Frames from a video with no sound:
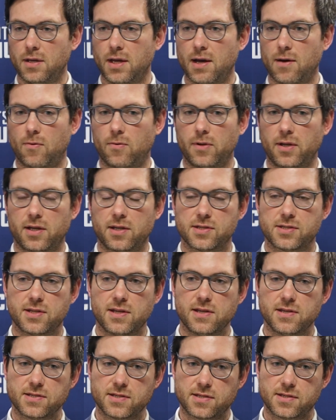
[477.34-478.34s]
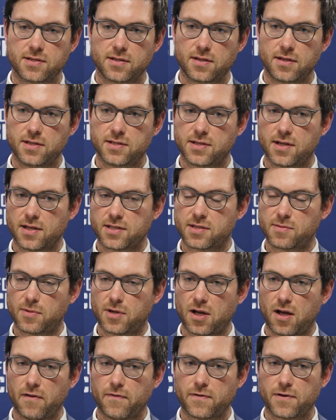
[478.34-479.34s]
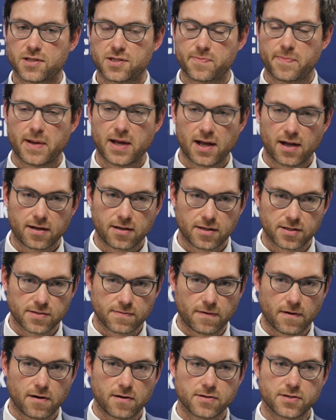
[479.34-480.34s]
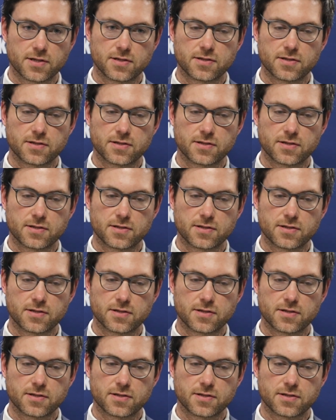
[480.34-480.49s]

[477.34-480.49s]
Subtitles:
Yeah, well, you can see he's got some confidence back as far as